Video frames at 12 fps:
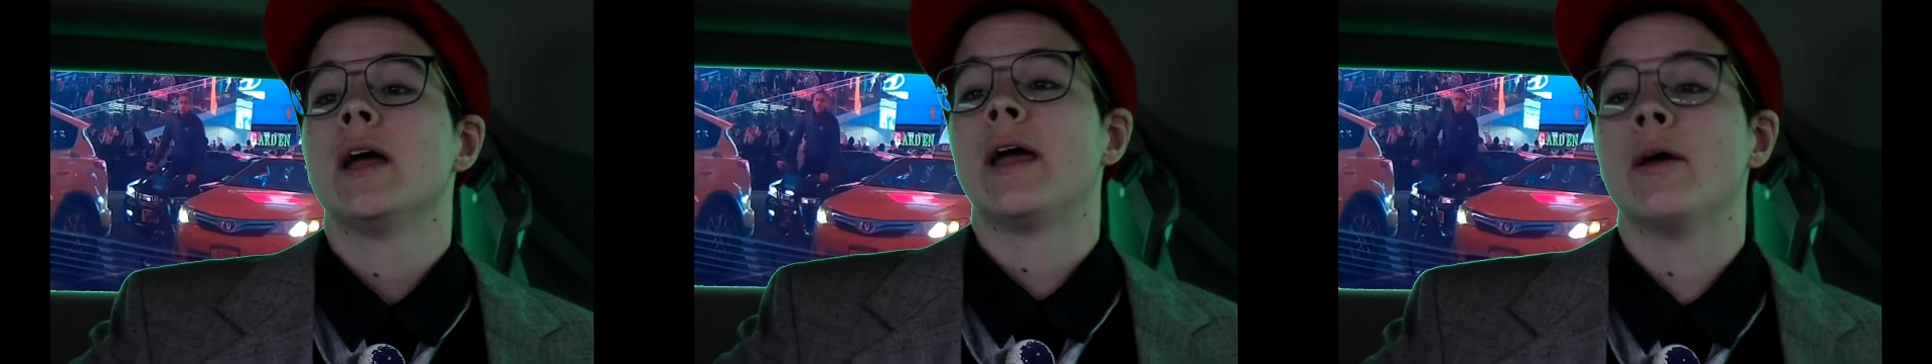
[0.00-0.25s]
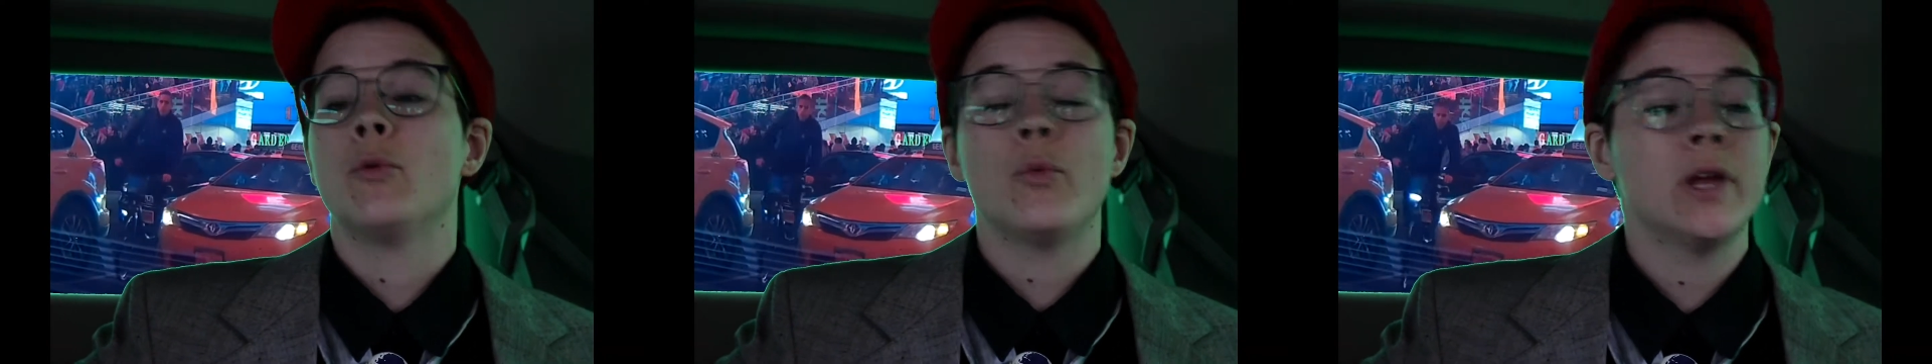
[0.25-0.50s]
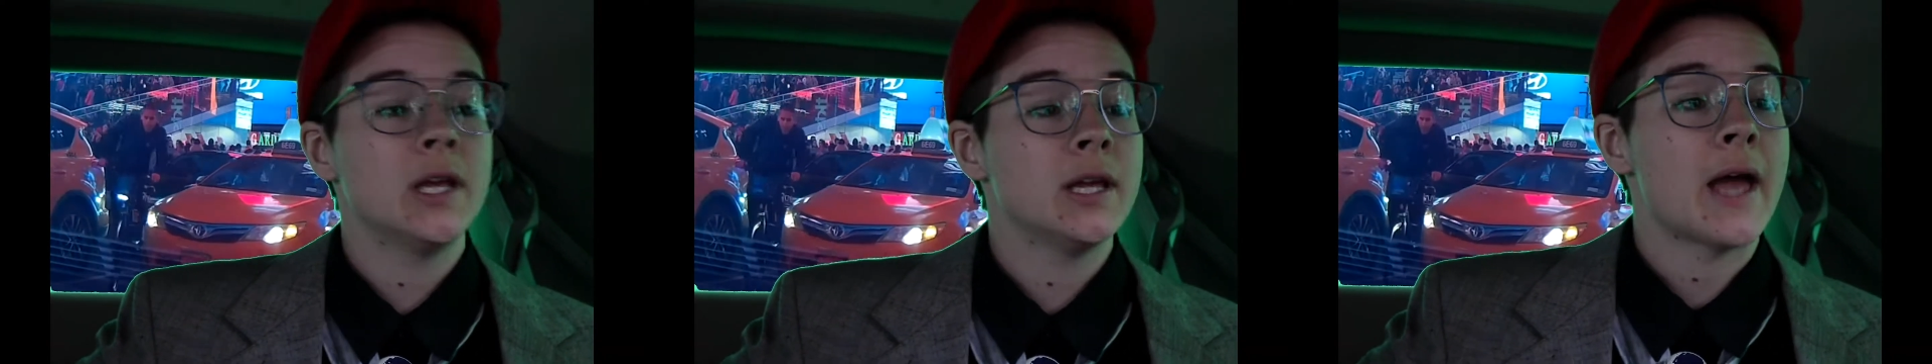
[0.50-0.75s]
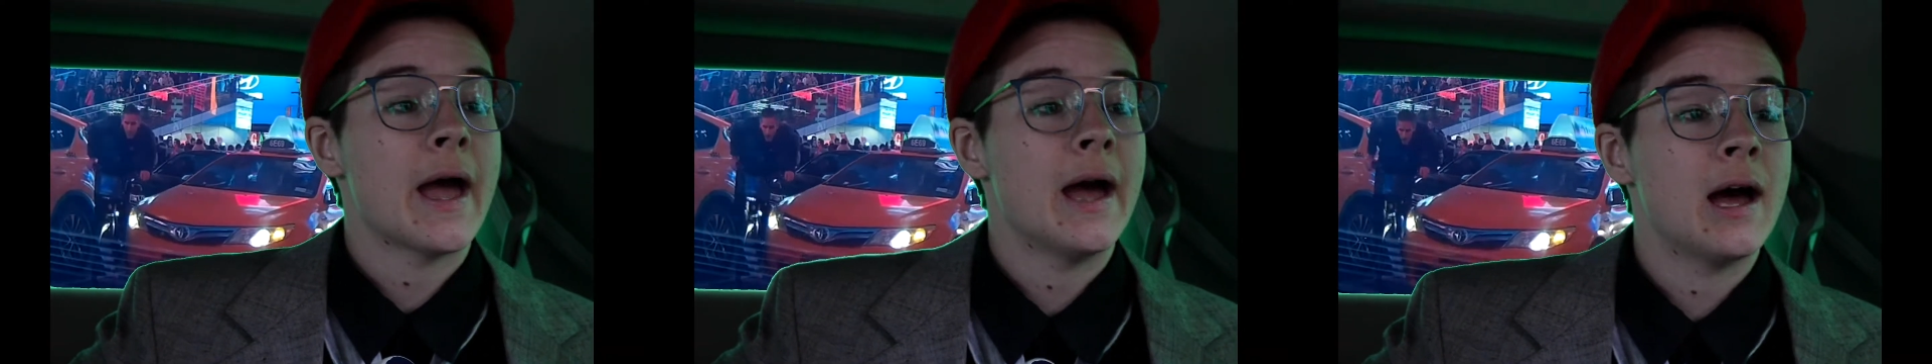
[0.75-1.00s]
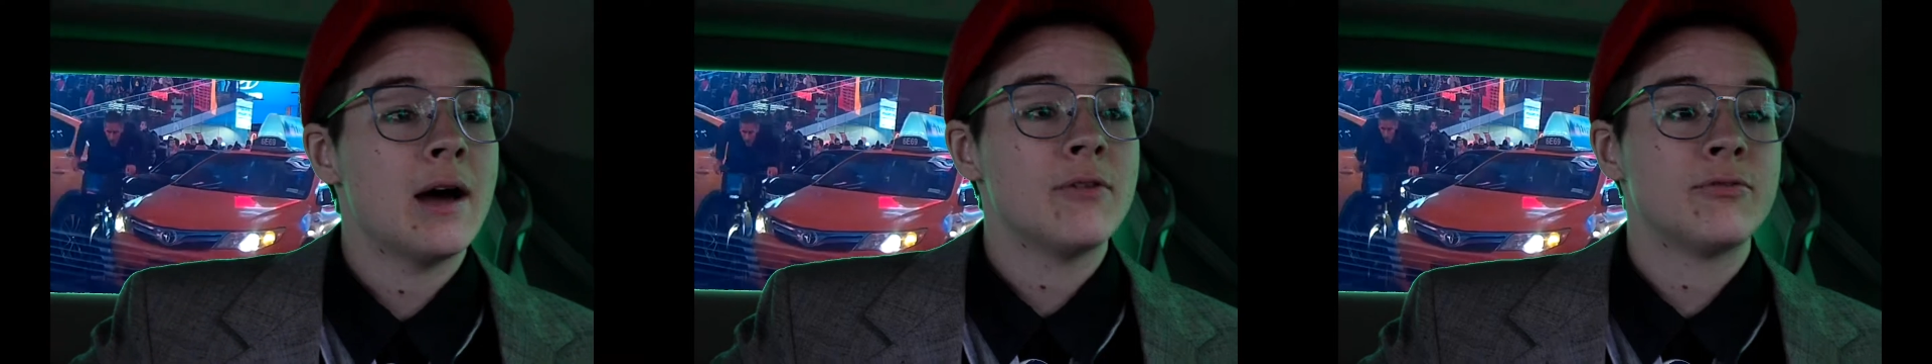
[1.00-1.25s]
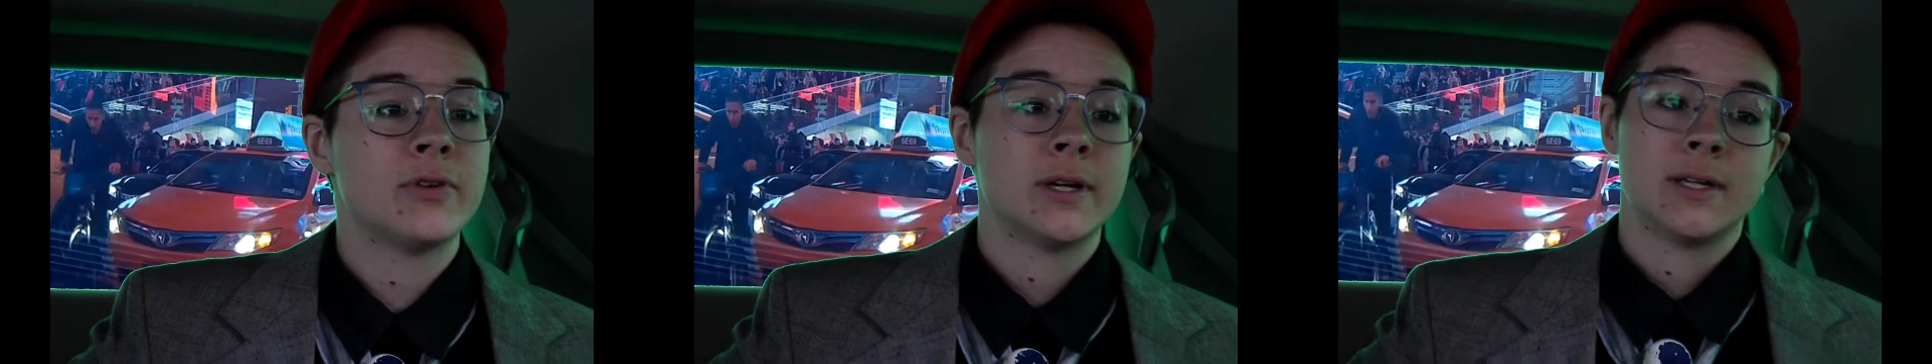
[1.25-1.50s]
and we
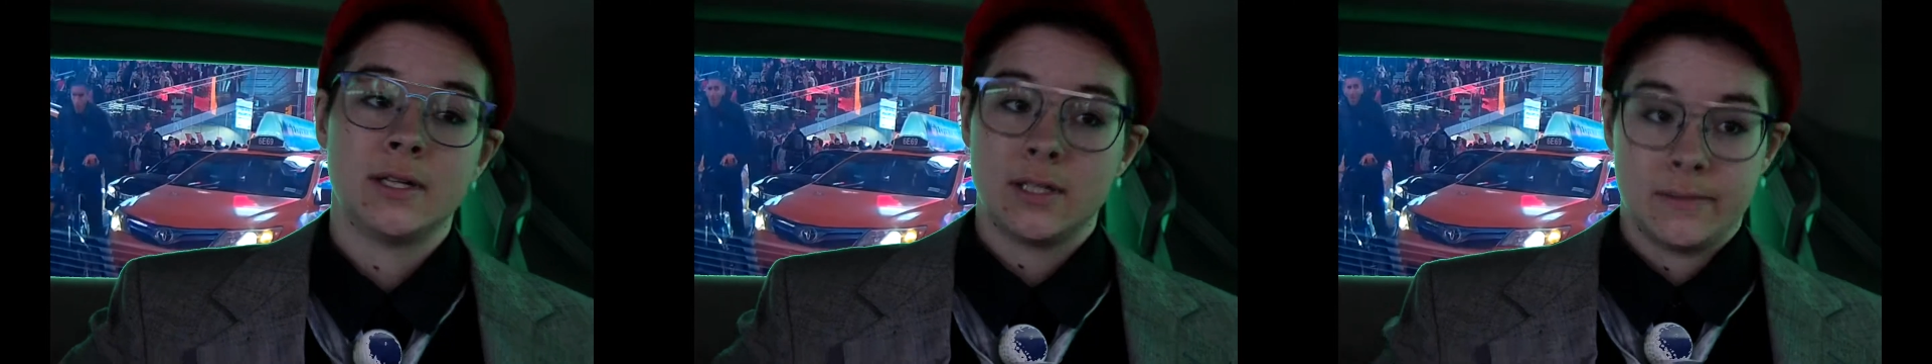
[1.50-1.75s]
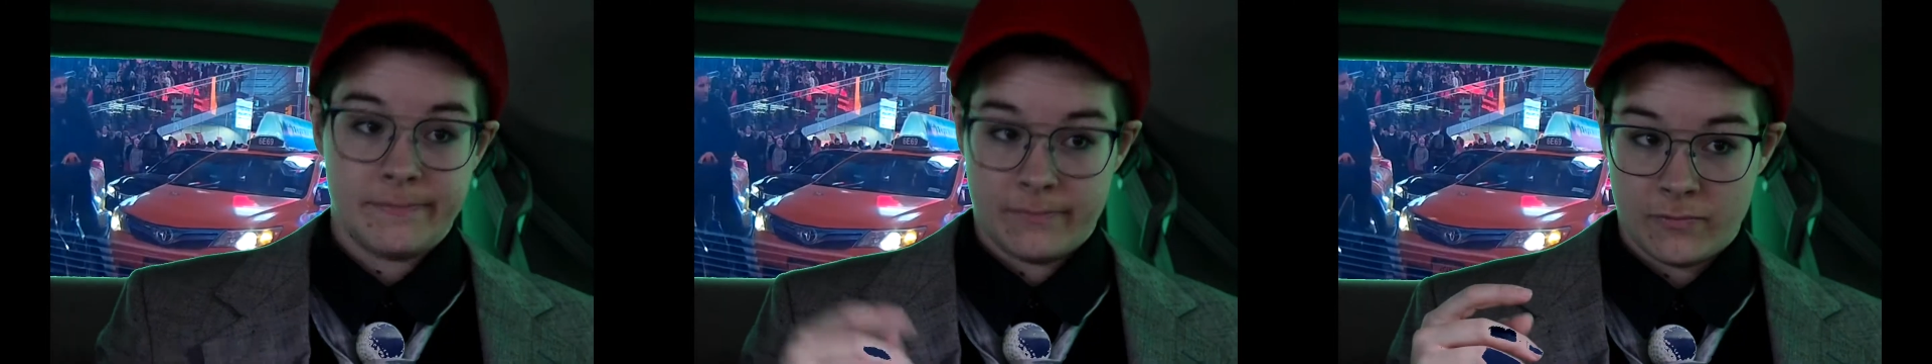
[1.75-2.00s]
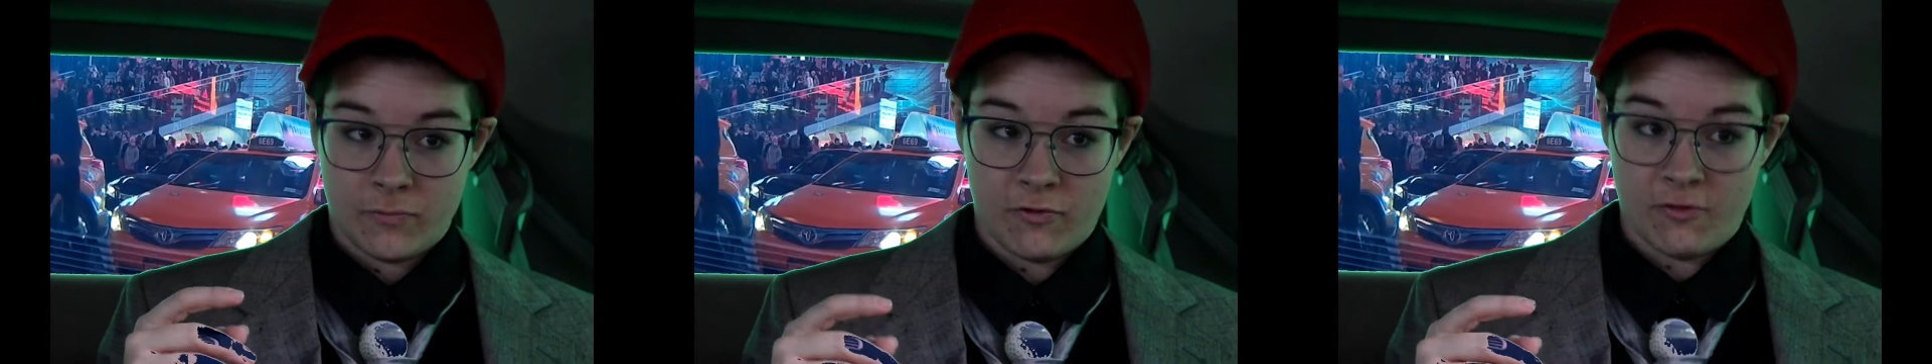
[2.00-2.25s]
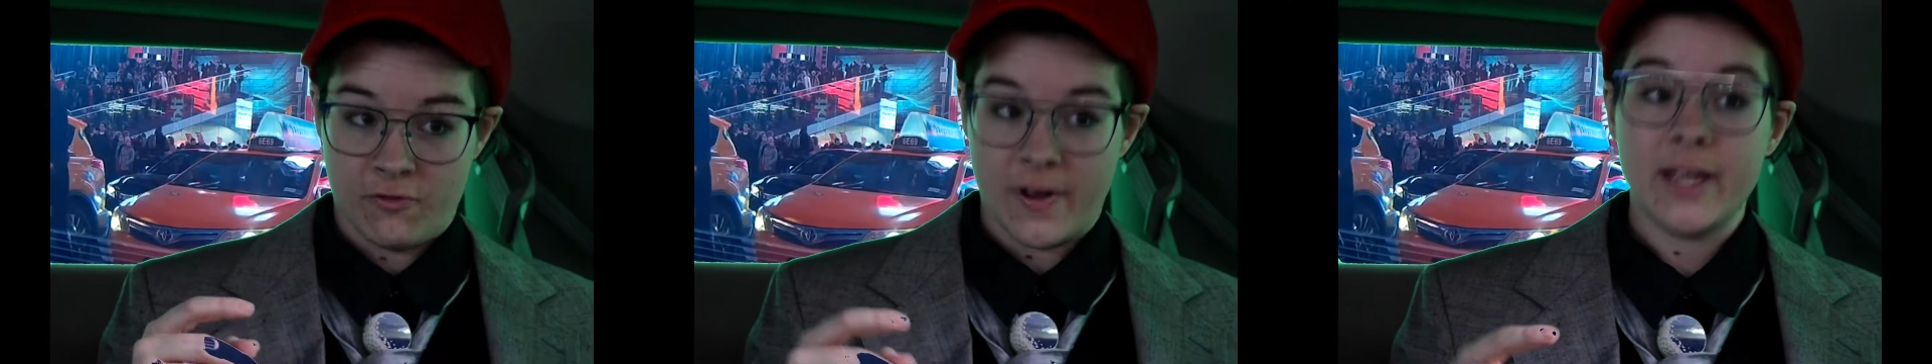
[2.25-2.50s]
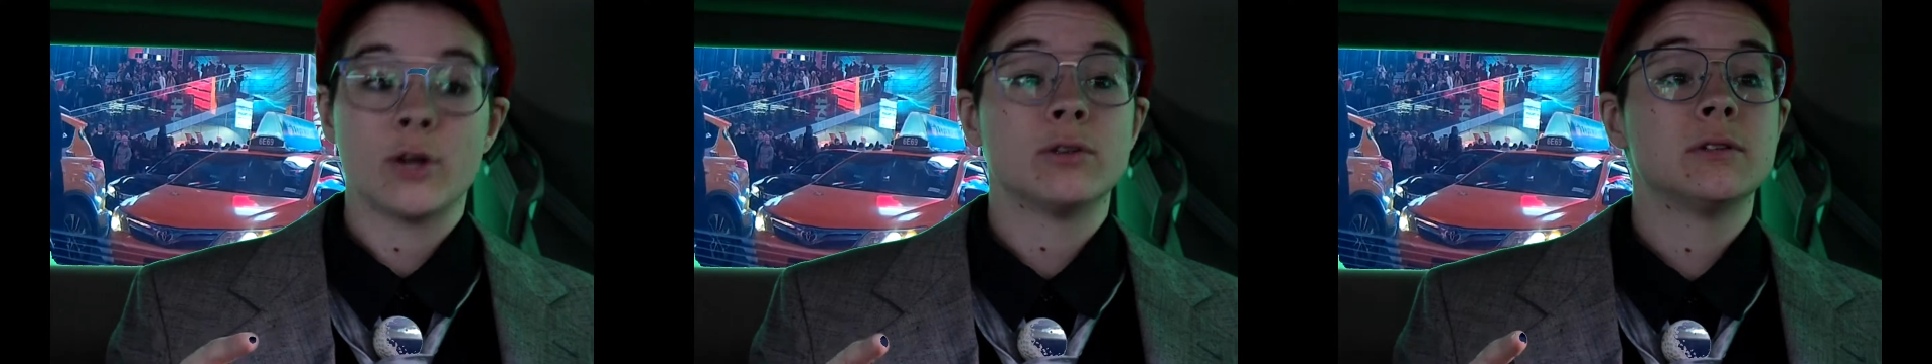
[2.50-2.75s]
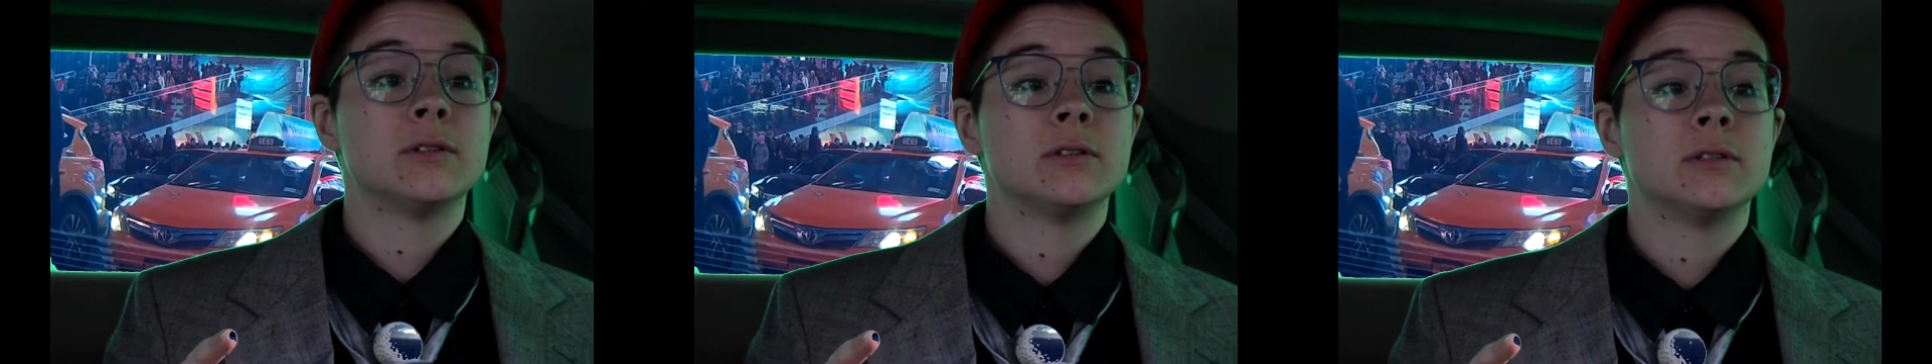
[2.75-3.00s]
have
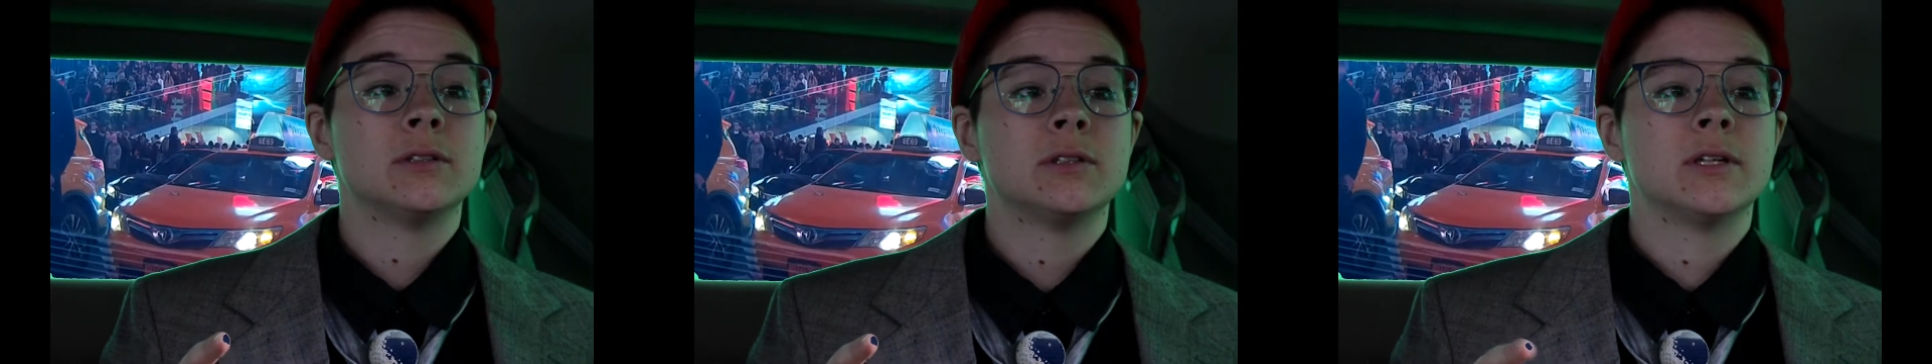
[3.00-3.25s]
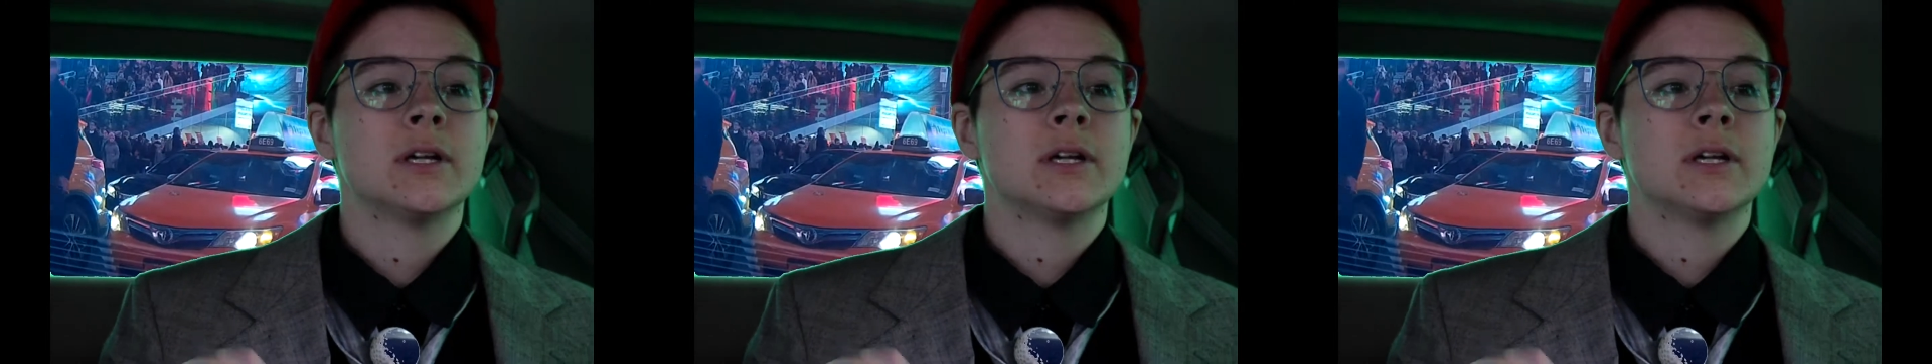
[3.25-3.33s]
fire.